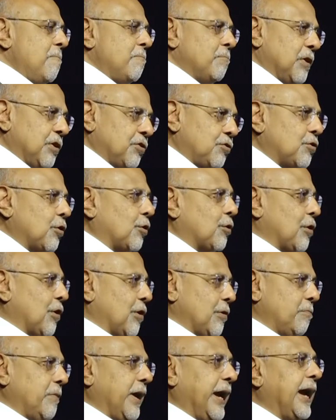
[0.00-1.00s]
bestowed
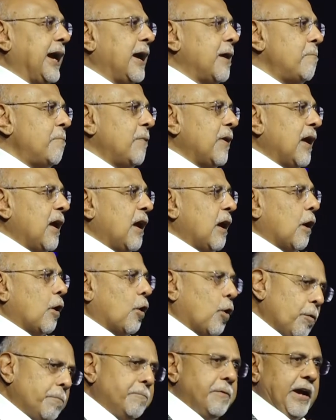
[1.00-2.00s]
on me,
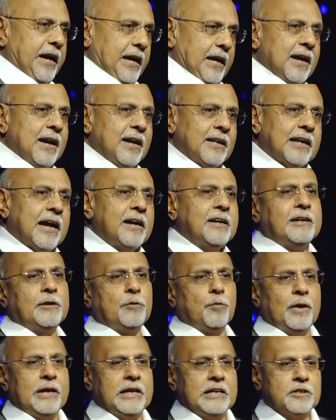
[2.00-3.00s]
hoping that it
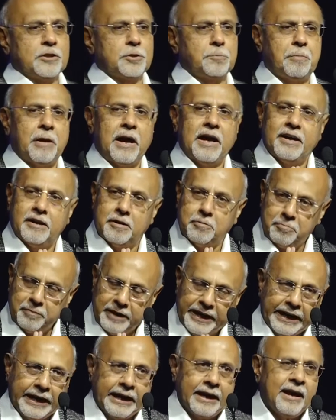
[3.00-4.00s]
will inspire
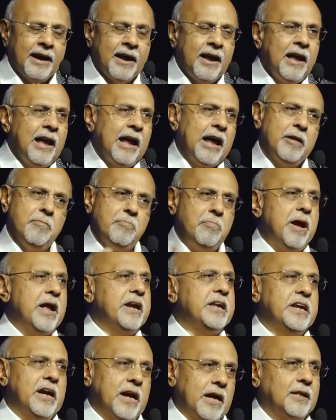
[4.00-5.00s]
me and
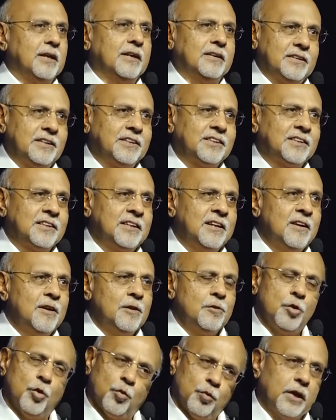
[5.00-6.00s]
many others
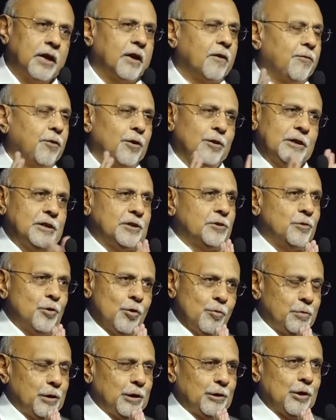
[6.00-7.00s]
to work for this
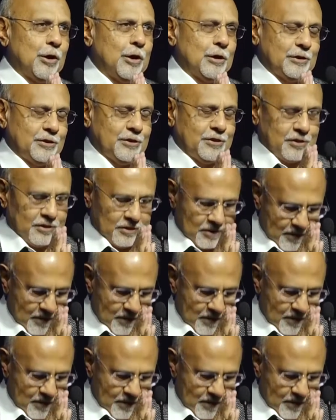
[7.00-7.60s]
noble cause.